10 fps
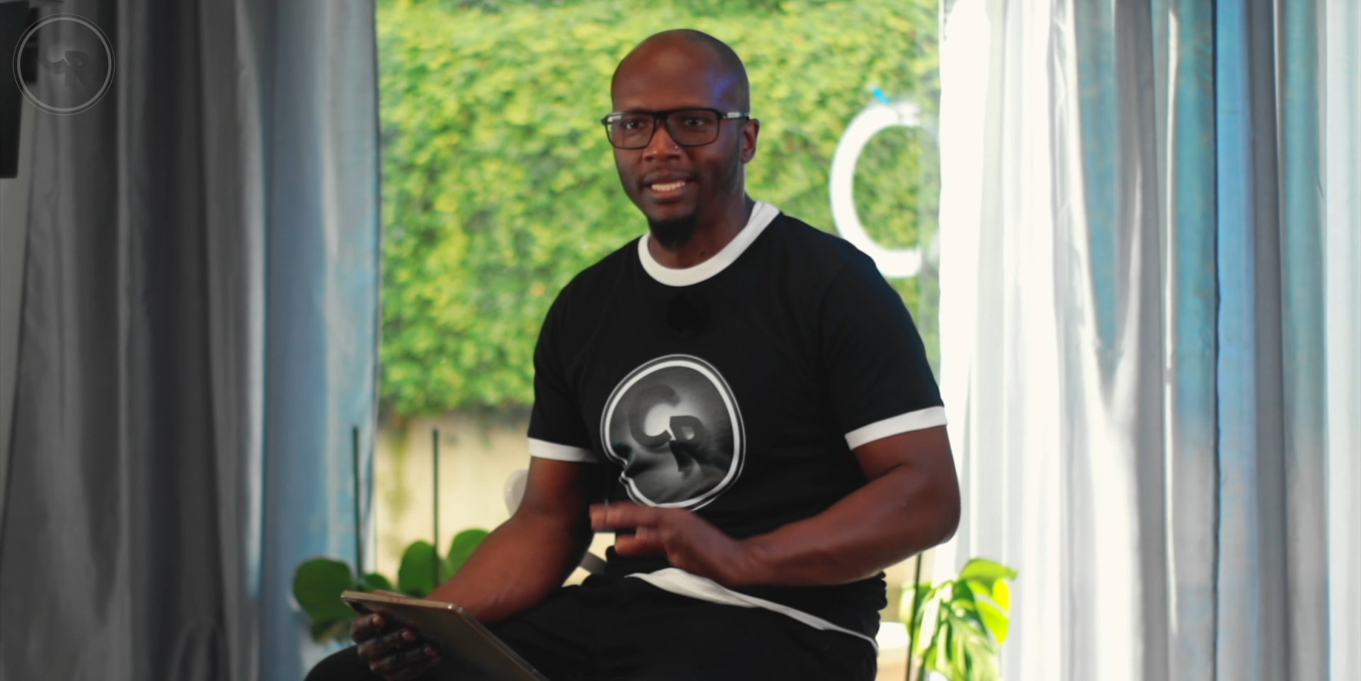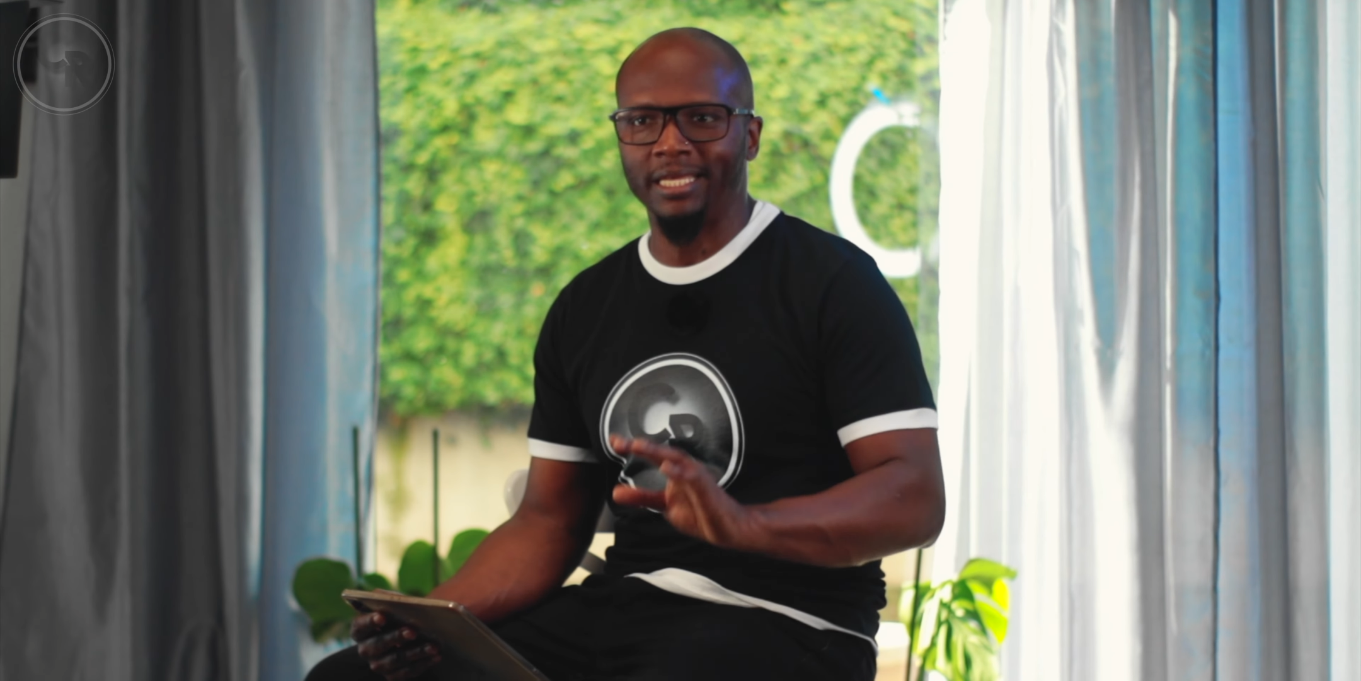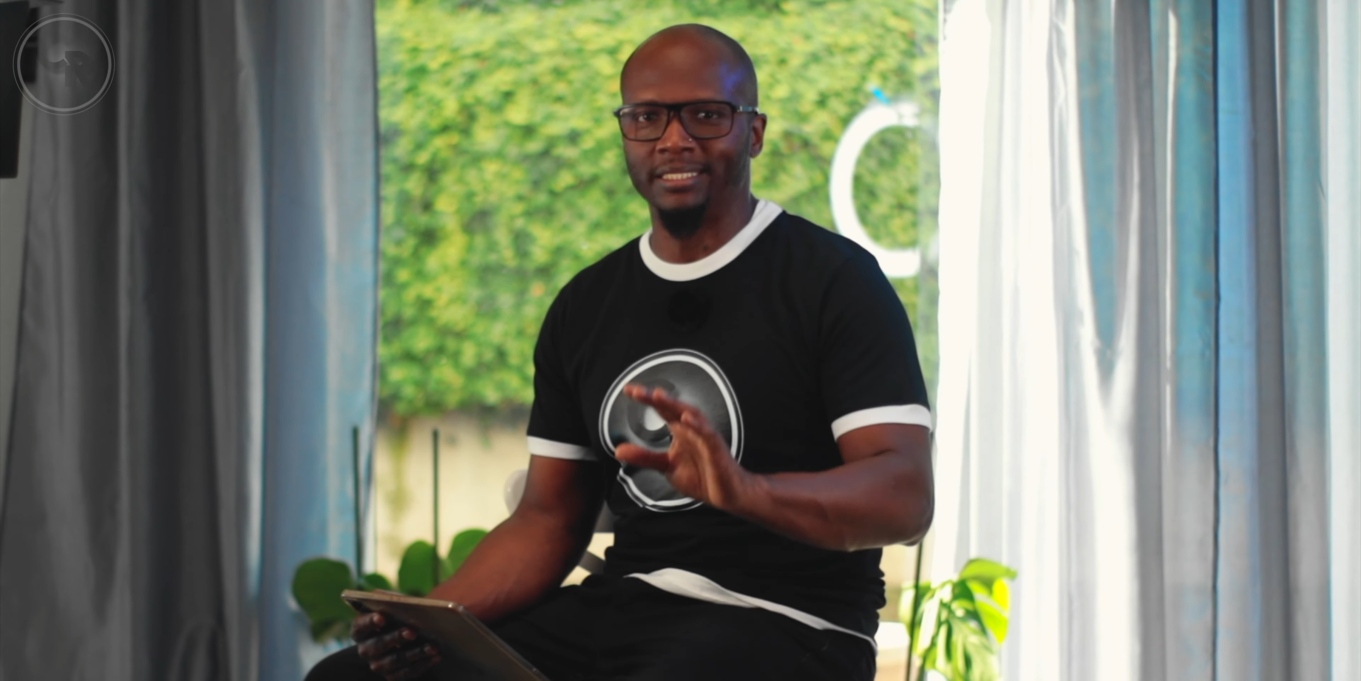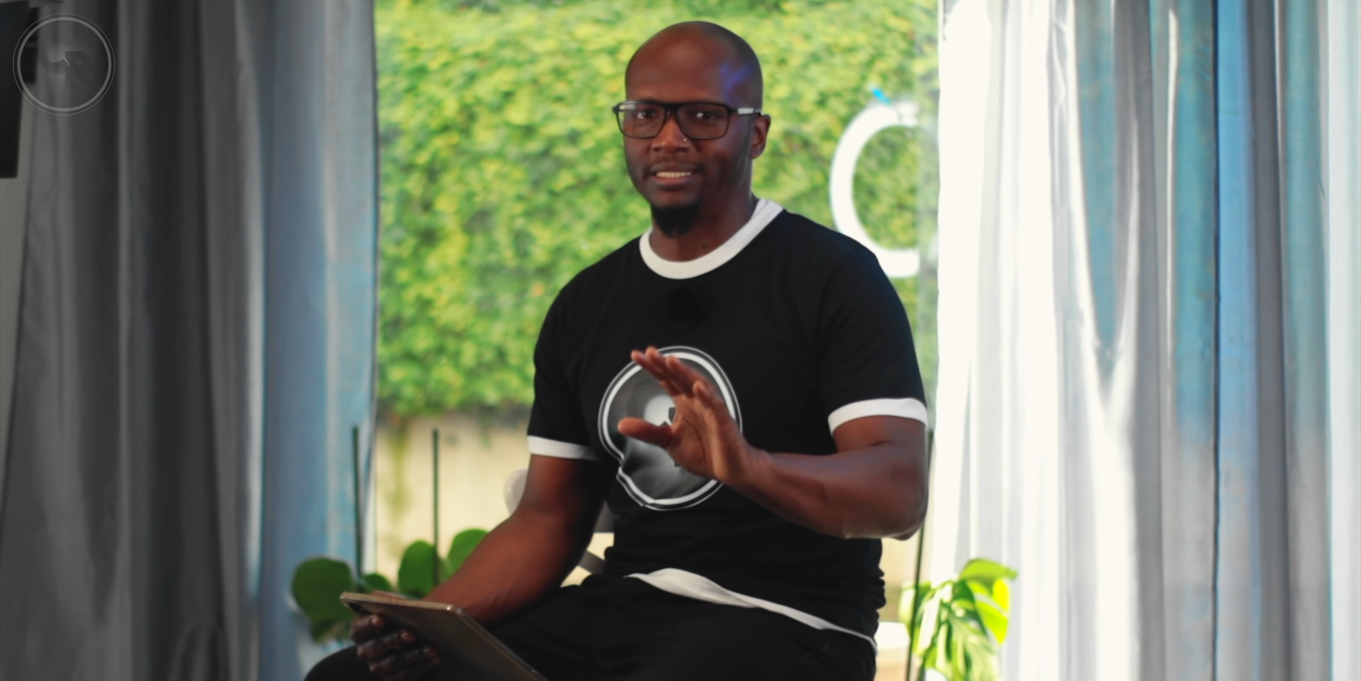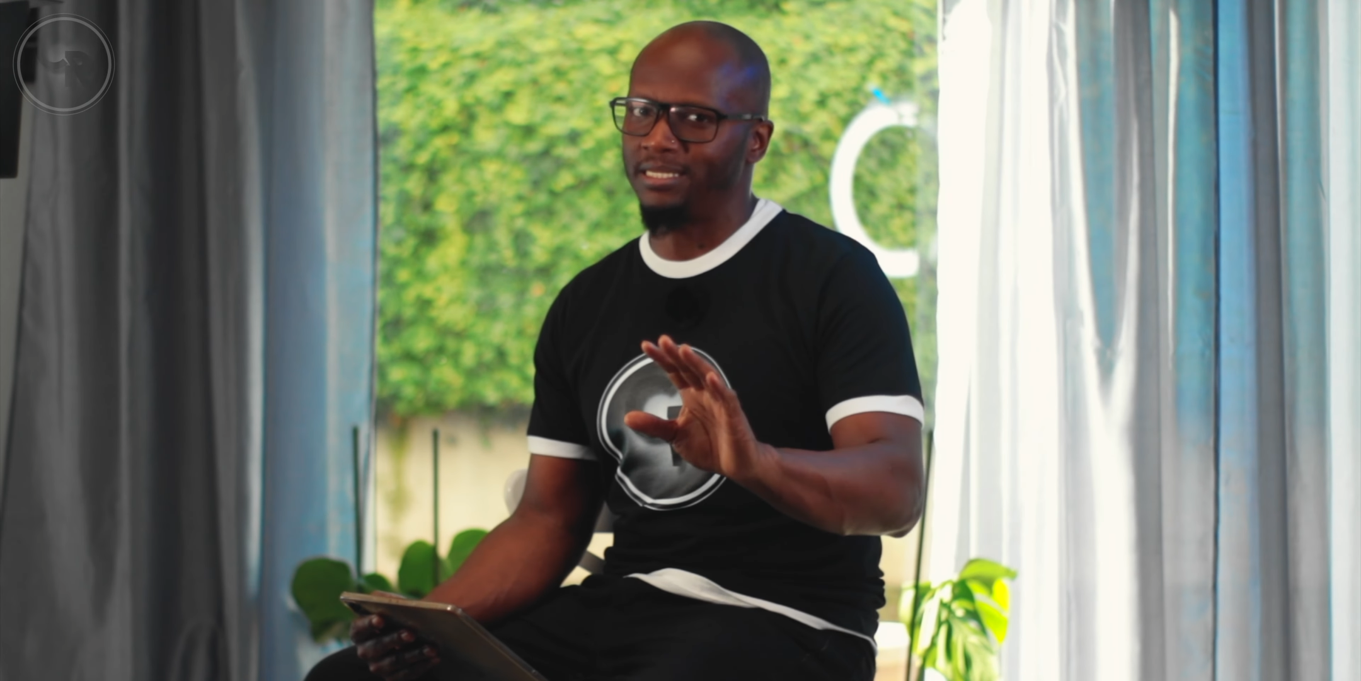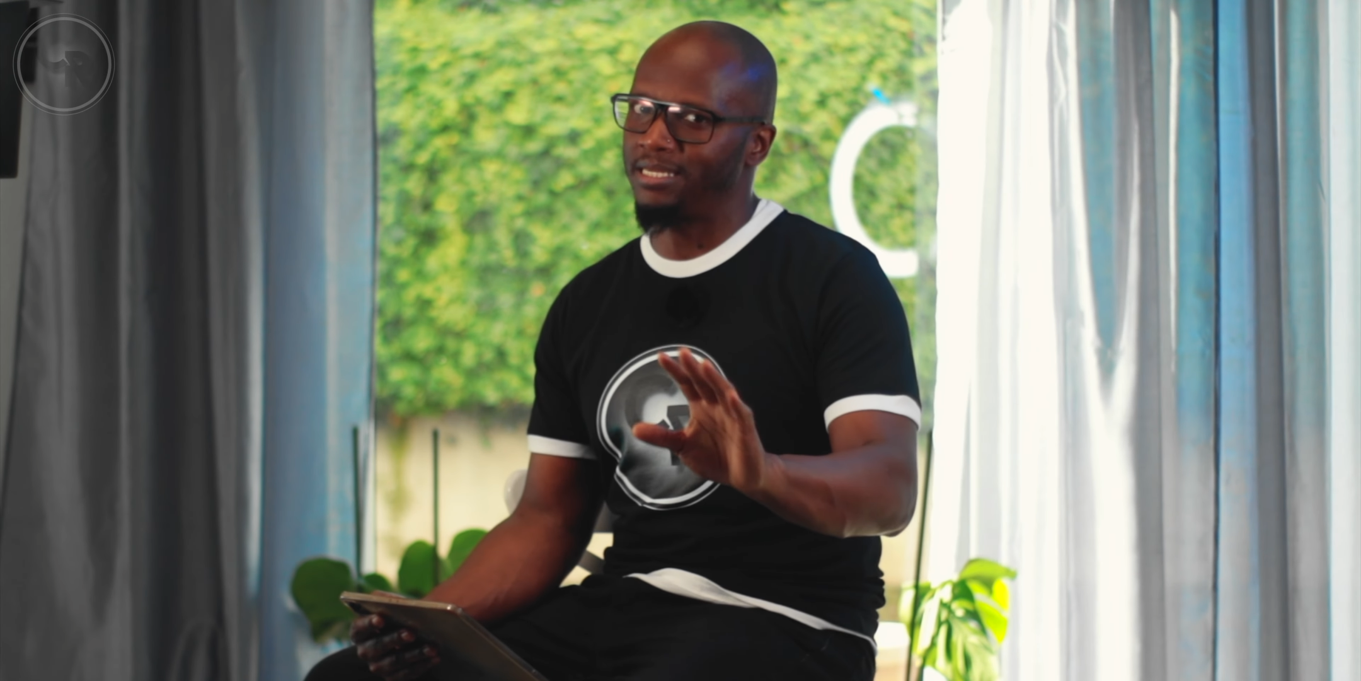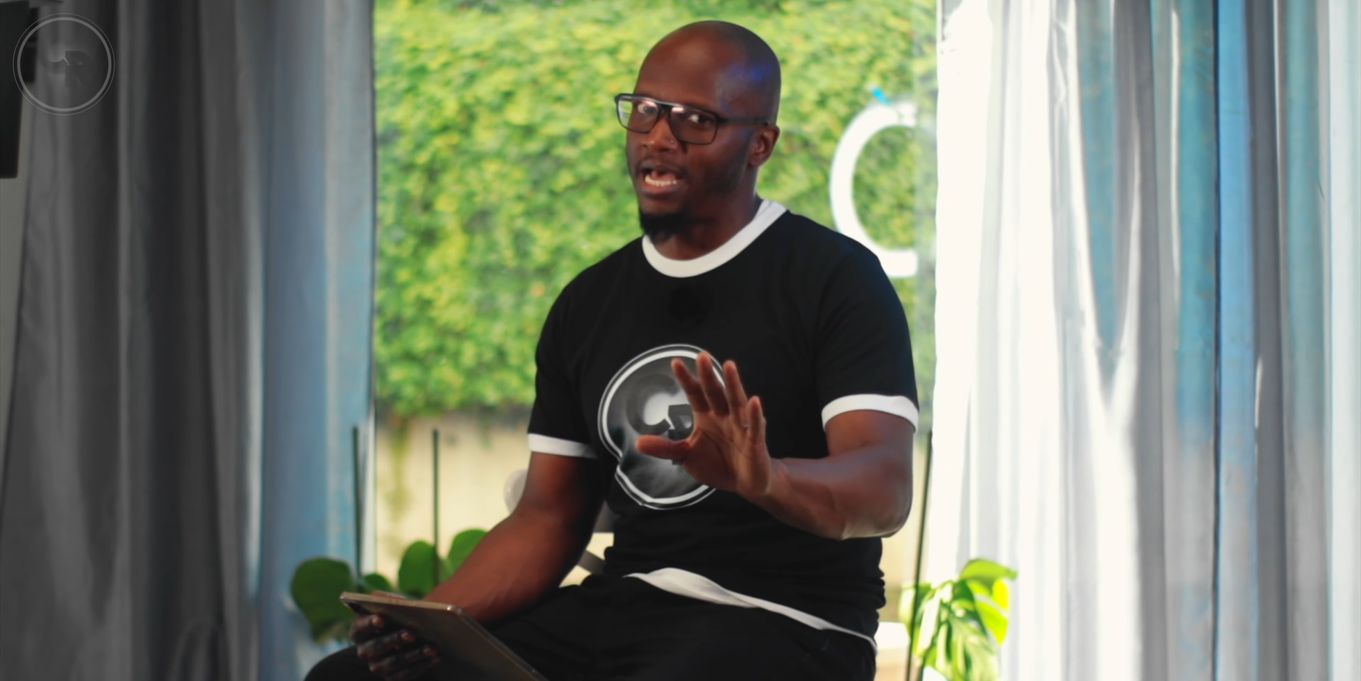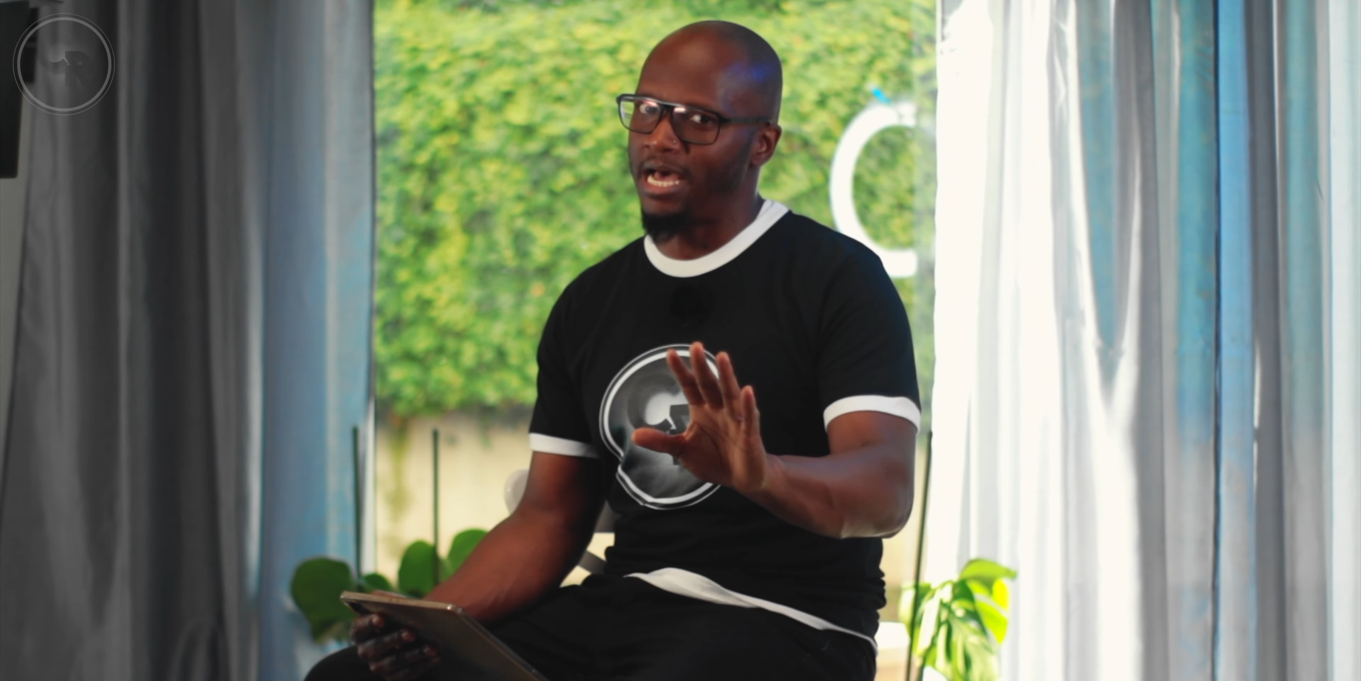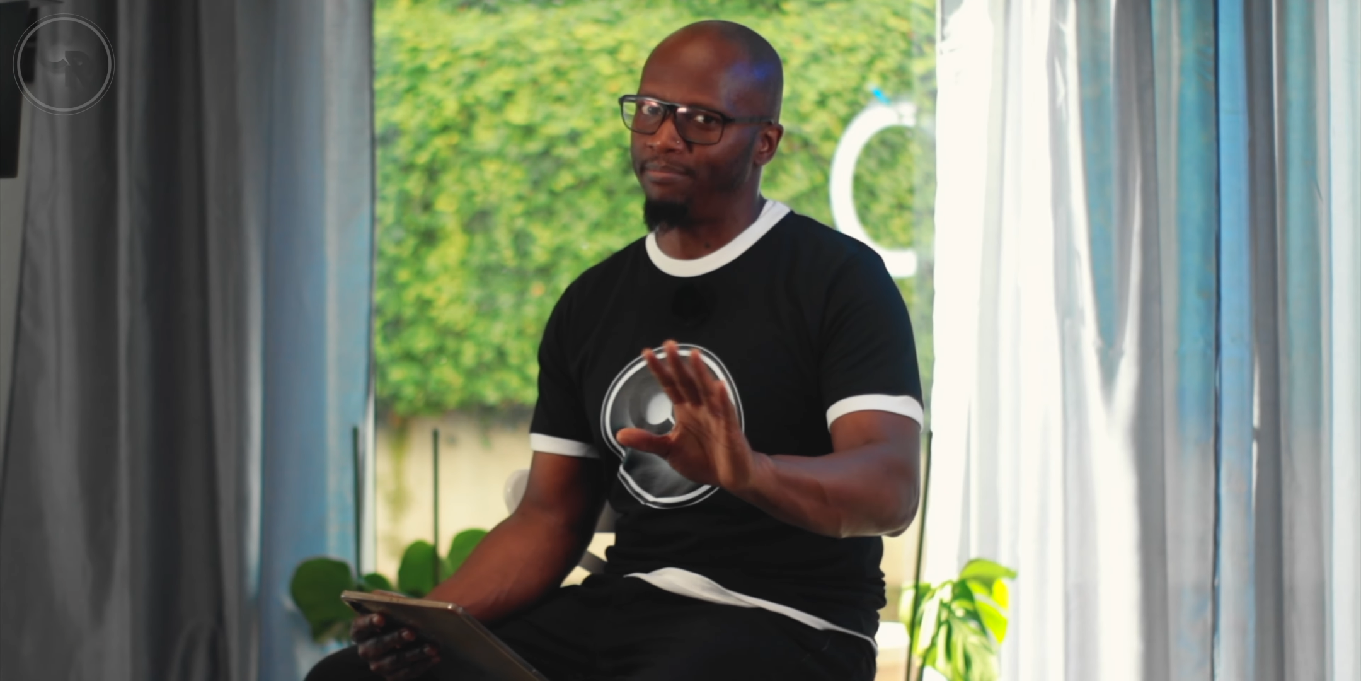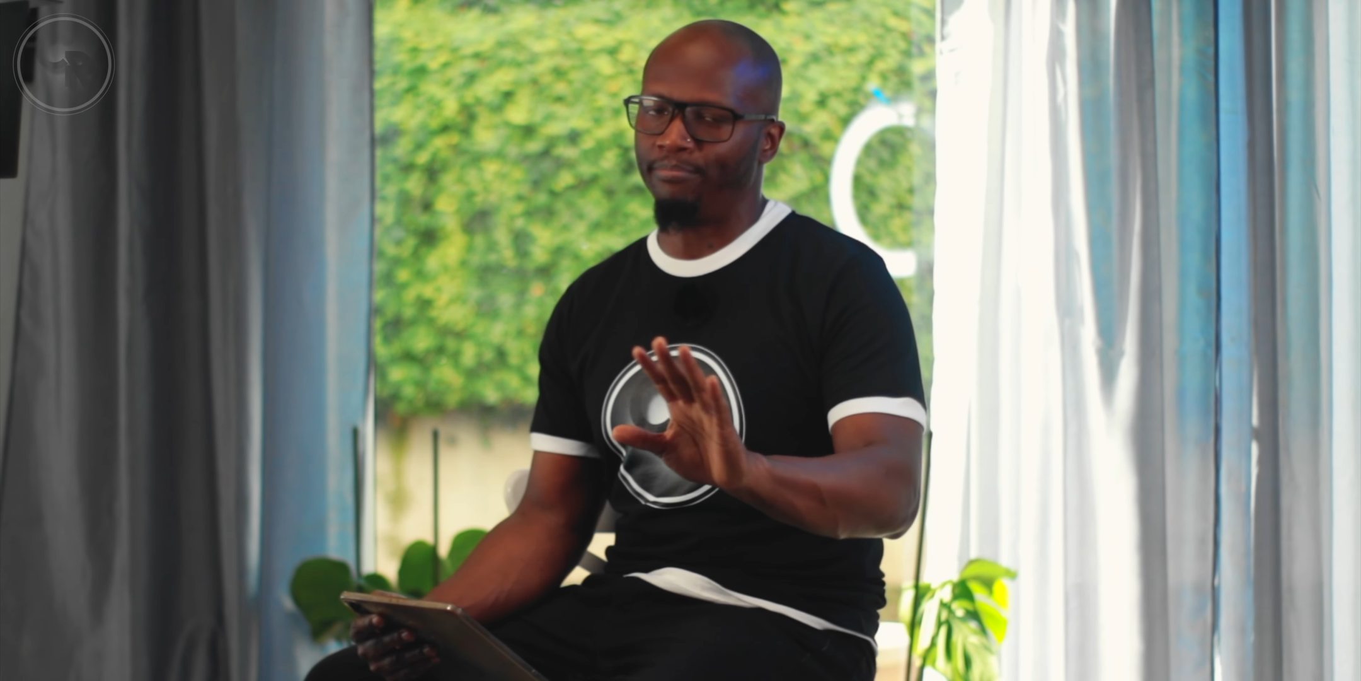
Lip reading: is not